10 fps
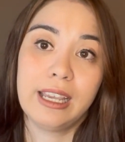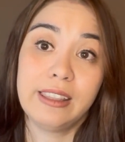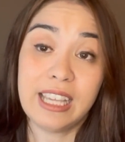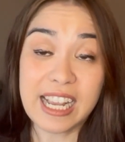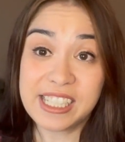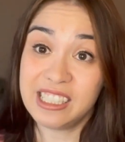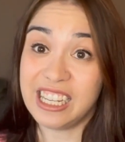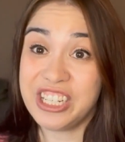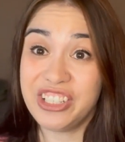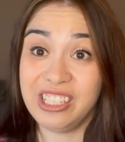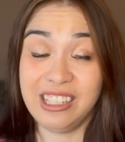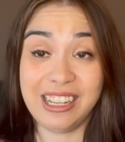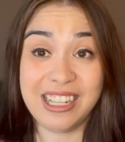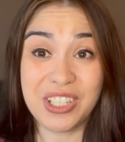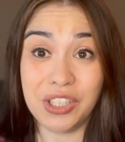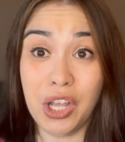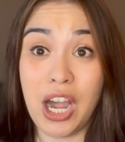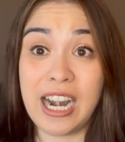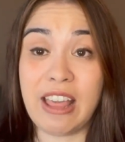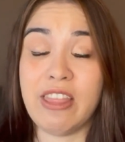the isolation, it's a
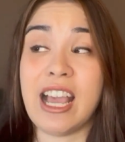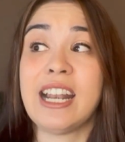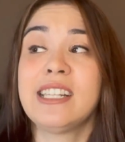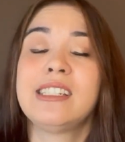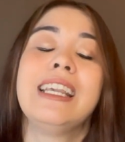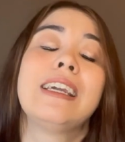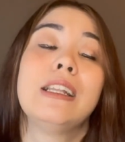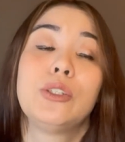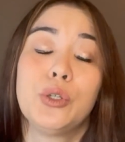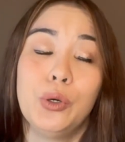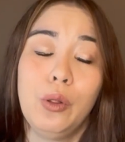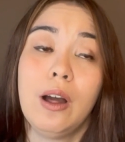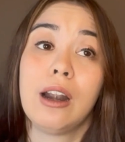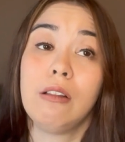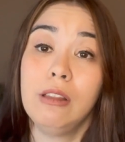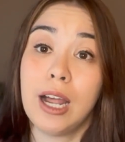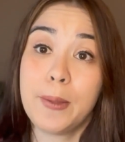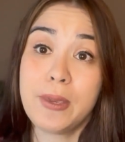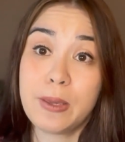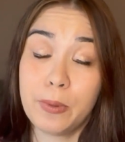lot and that has taken a toll on a lot
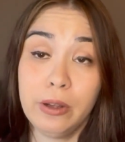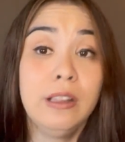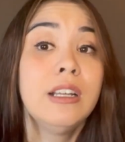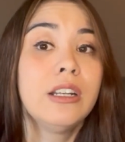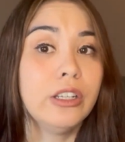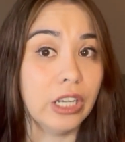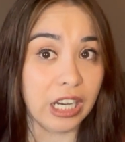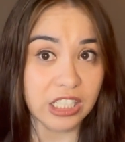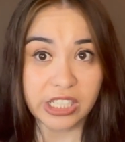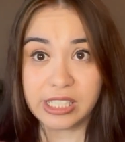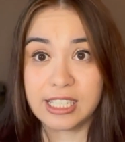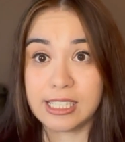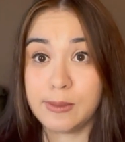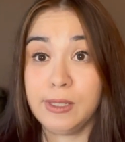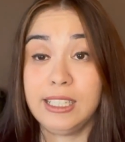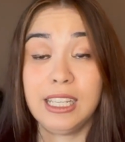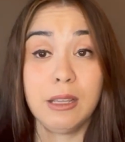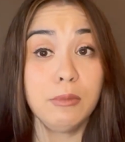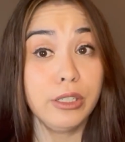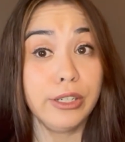of people not just the disability
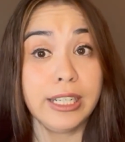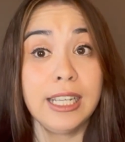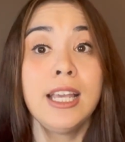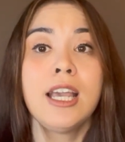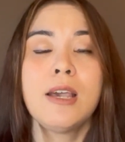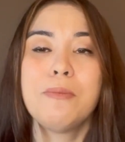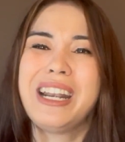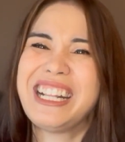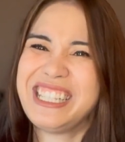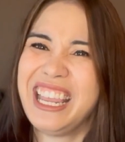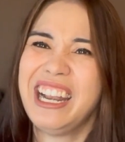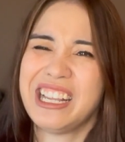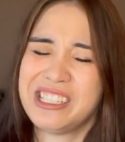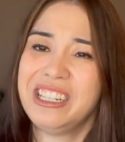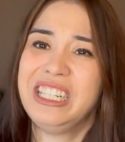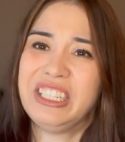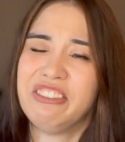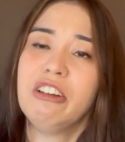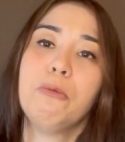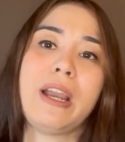community, but it's hit us in a
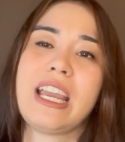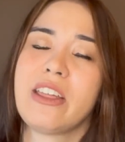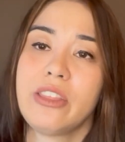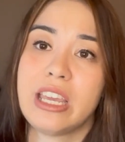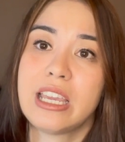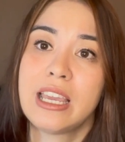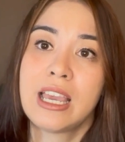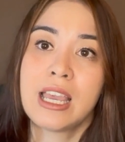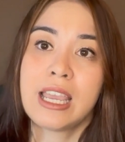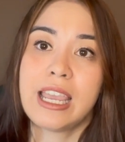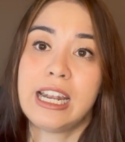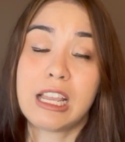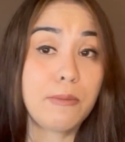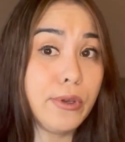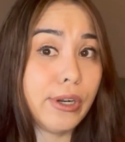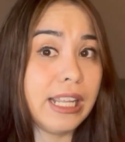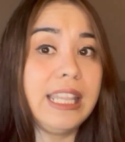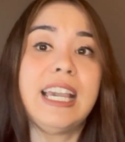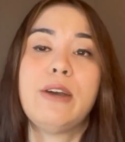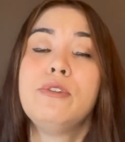different way, I think. In a community
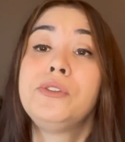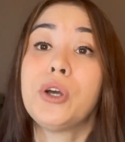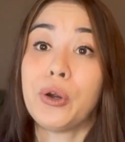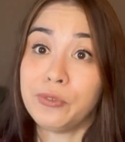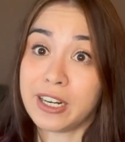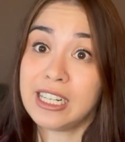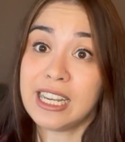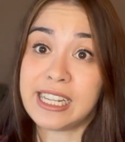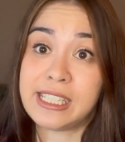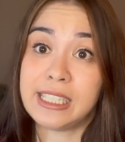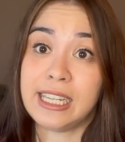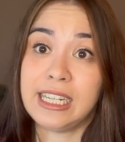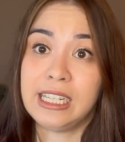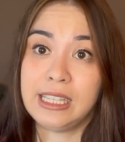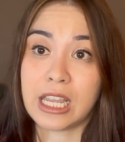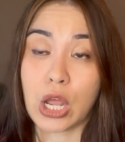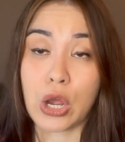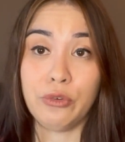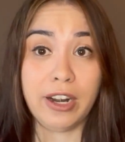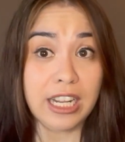that was already isolated, that
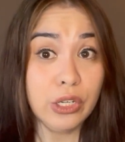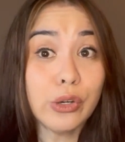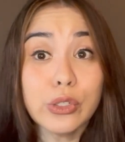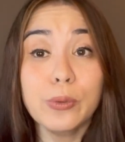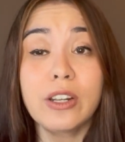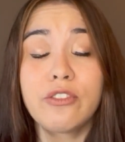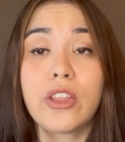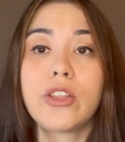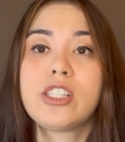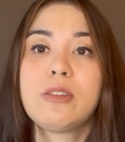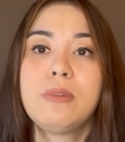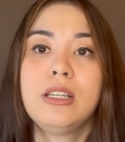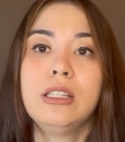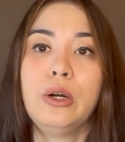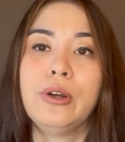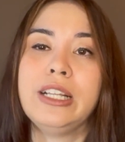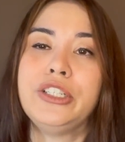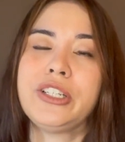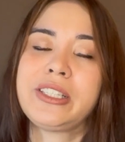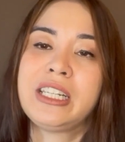already knows what it feels to be alone, it
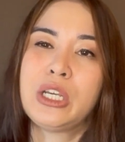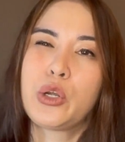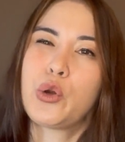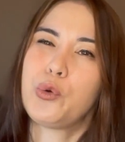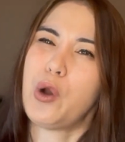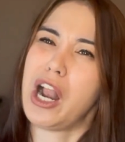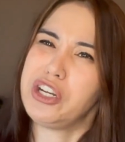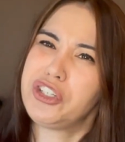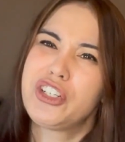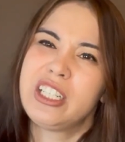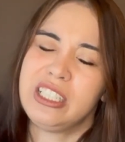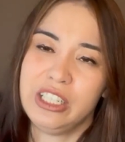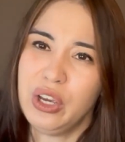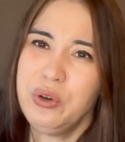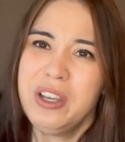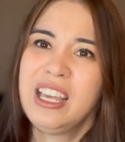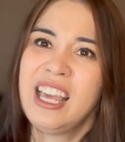just crushed, you know?